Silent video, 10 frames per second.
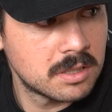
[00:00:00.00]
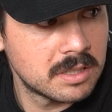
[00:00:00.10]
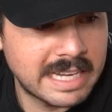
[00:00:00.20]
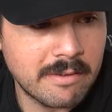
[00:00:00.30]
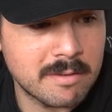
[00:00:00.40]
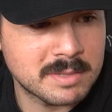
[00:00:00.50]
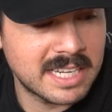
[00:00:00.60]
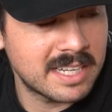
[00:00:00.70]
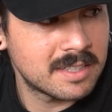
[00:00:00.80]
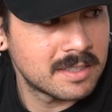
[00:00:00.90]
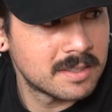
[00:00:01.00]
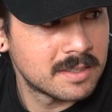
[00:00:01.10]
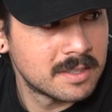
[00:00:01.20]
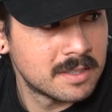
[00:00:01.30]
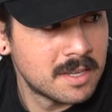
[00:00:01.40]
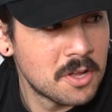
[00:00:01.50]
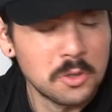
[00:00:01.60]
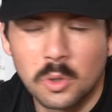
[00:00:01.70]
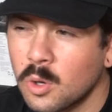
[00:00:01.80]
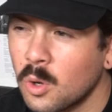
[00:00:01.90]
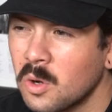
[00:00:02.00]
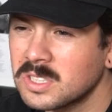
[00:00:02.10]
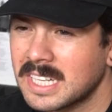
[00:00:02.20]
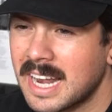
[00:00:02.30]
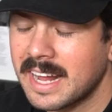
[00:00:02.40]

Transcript: You get what I'm saying? Noodles and,